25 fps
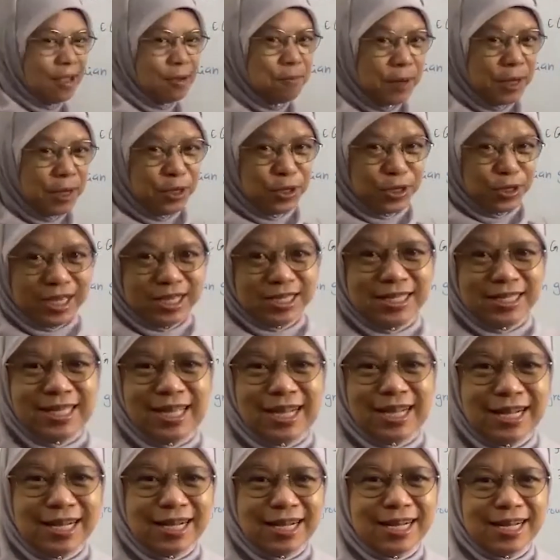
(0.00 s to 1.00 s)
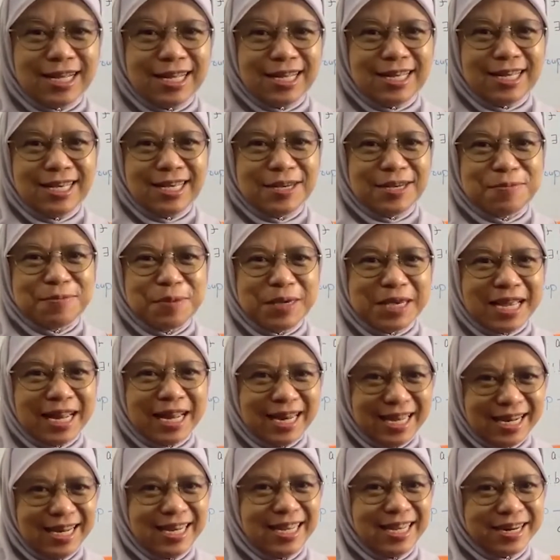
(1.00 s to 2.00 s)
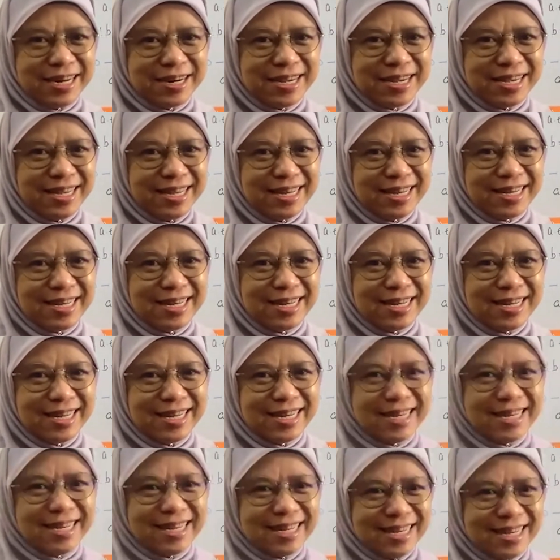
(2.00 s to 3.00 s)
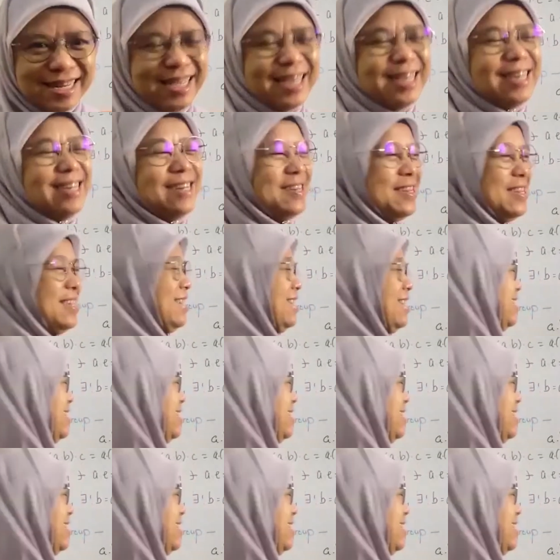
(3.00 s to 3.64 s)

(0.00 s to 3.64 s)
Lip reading: But you can still hear me clearly, right? Yeah, okay.